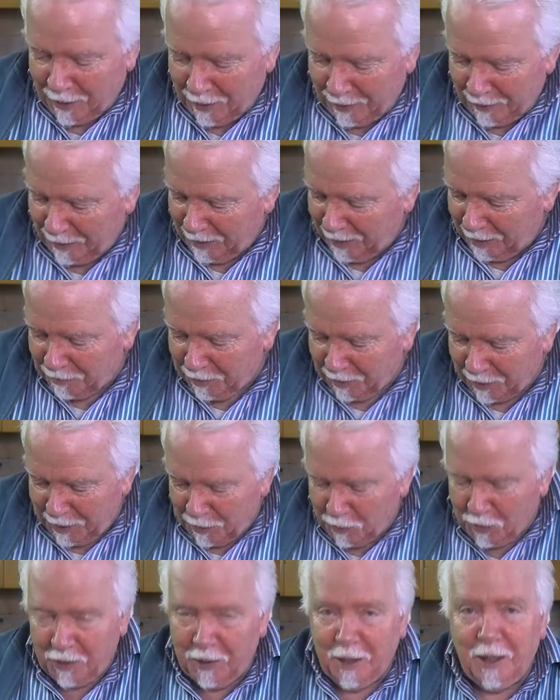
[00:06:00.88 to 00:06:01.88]
Uh, I think you
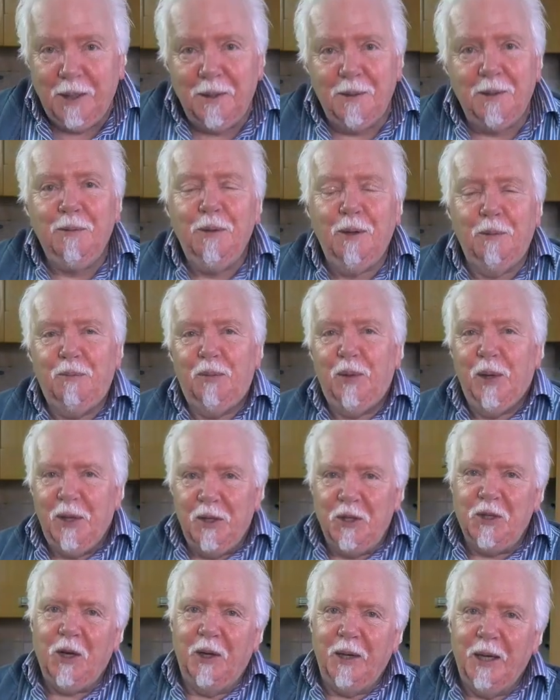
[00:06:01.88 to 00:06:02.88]
would need a pretty
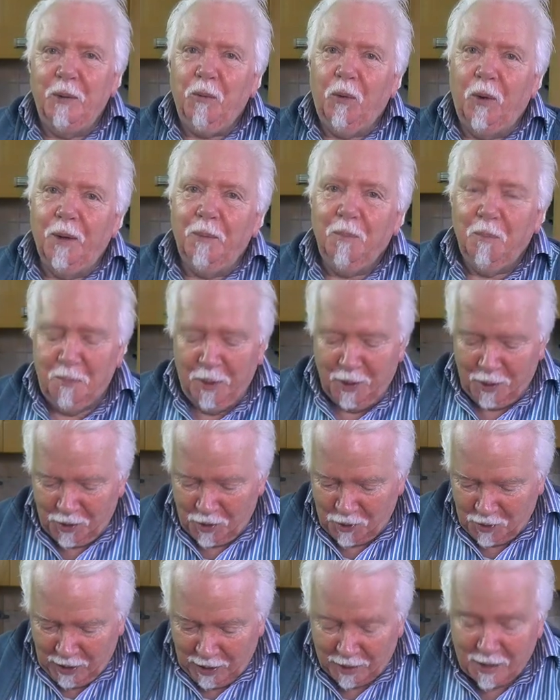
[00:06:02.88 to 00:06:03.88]
tiny one,
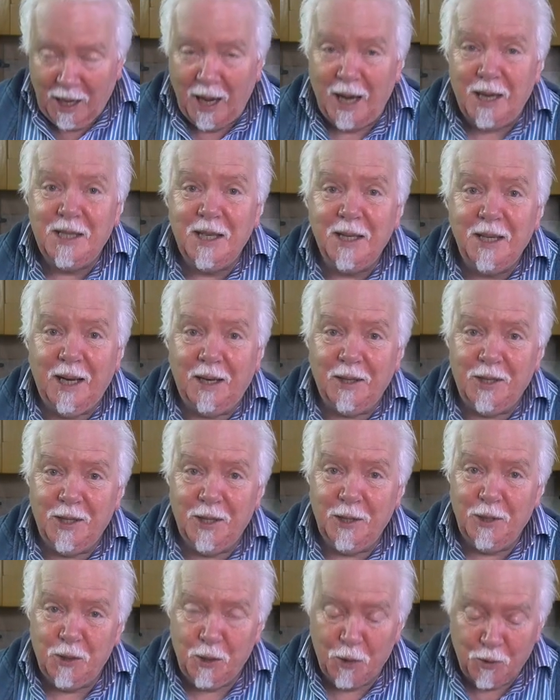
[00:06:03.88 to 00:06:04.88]
but I, I did
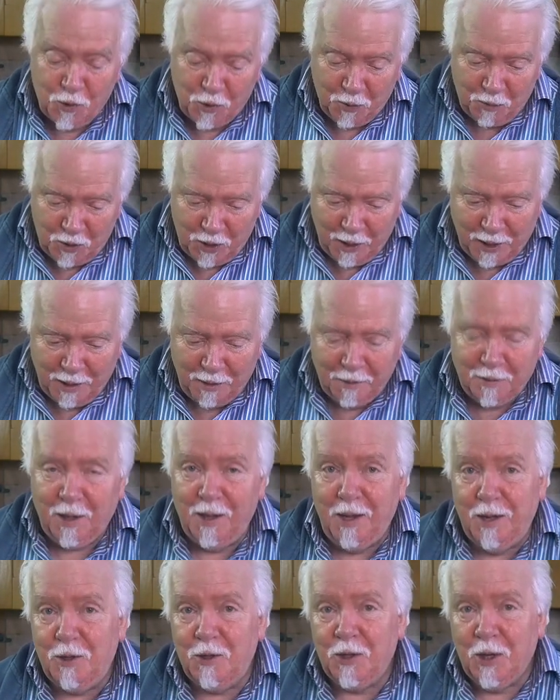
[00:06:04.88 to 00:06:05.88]
actually do some chicken
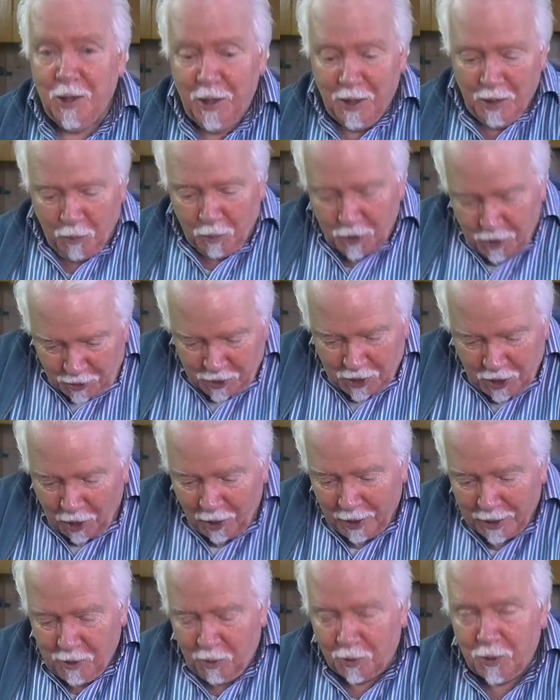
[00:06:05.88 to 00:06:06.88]
thighs, which are
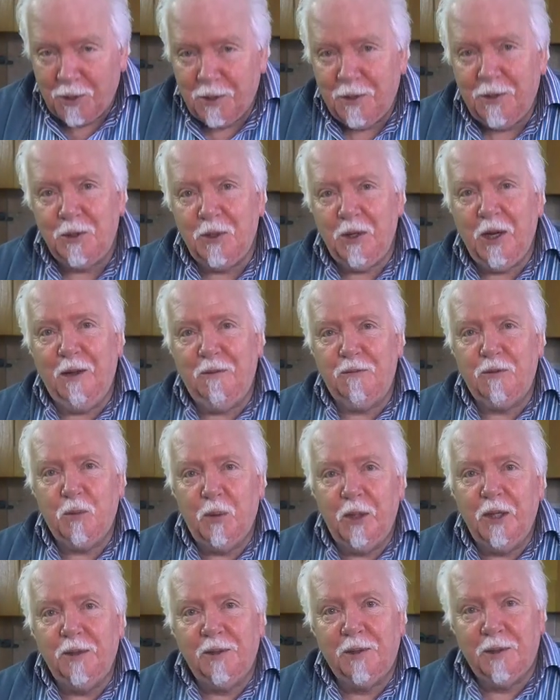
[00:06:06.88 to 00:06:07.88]
tied onto the shaft
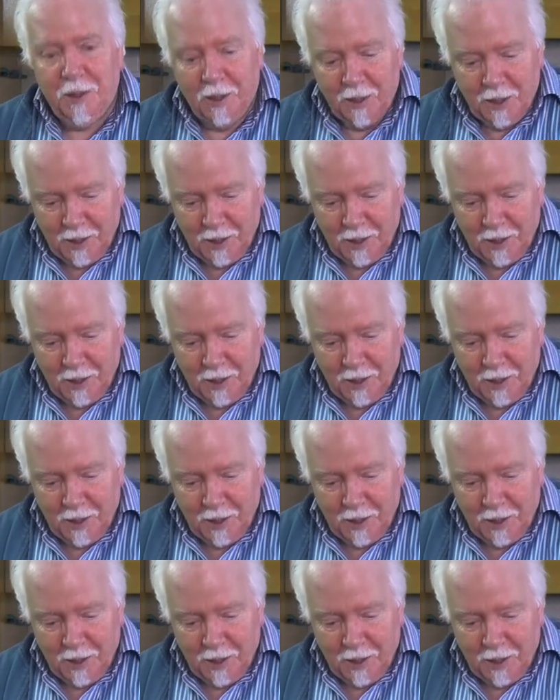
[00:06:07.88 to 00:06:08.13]
with